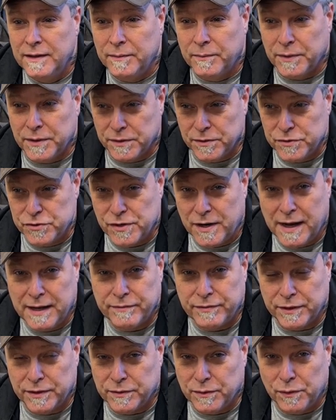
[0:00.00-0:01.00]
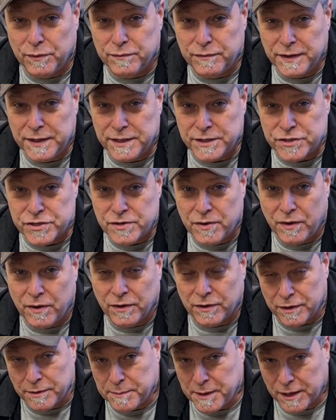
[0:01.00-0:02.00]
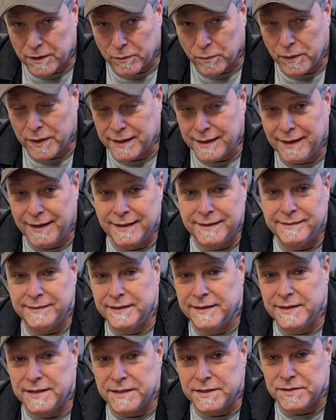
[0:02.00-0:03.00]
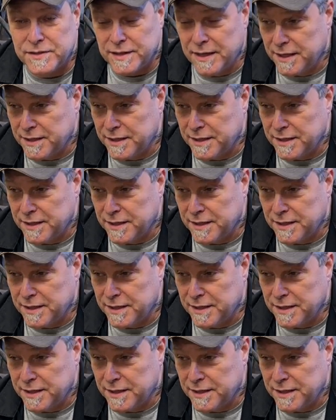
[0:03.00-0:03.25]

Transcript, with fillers: When you're driving an old vintage car, no matter what kind it is,